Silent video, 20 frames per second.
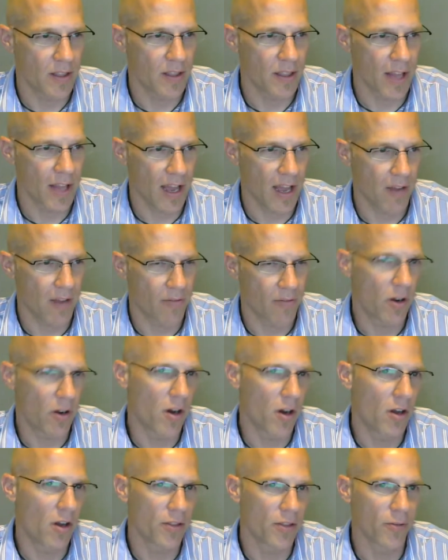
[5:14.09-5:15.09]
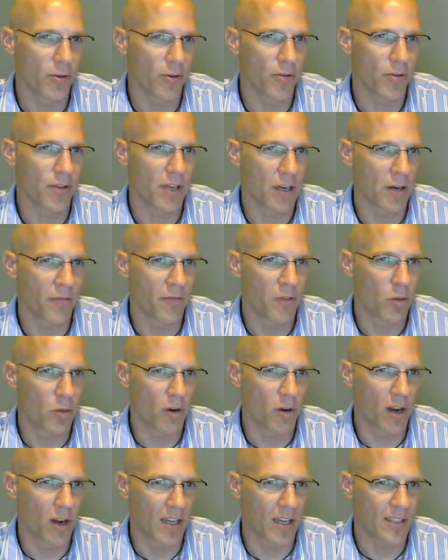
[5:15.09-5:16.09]
that have gone through the interview
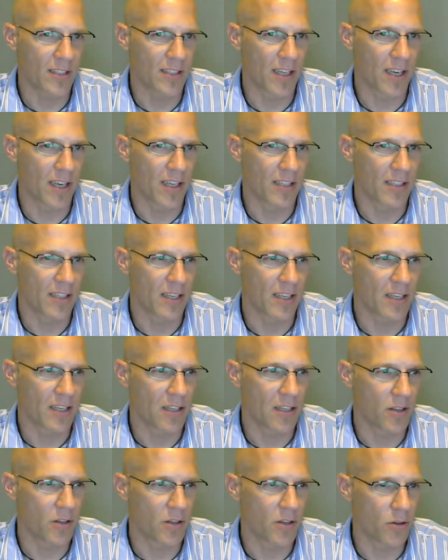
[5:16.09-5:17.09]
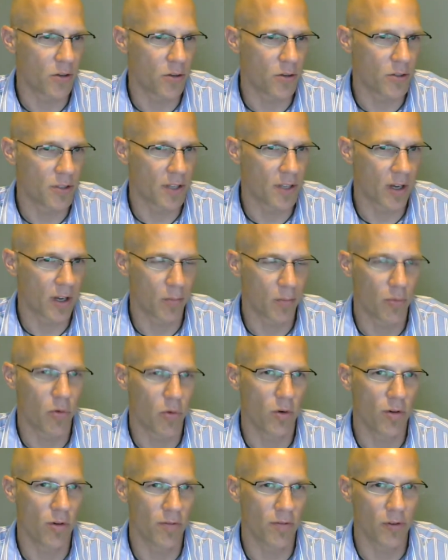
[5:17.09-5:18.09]
process and used a
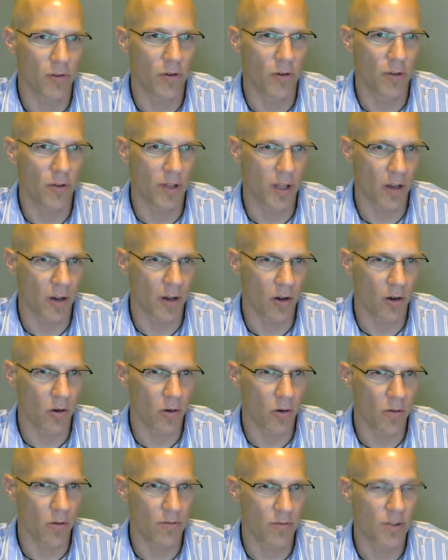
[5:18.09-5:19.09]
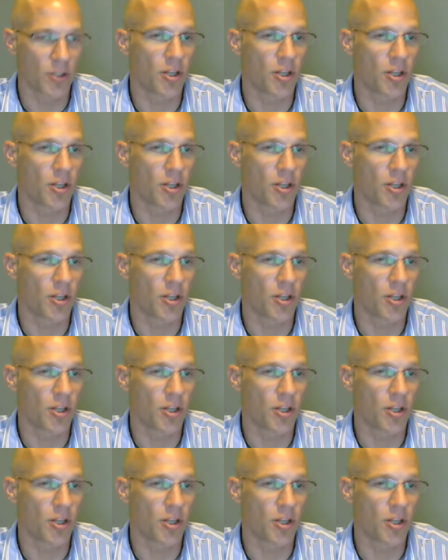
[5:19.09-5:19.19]
portfolio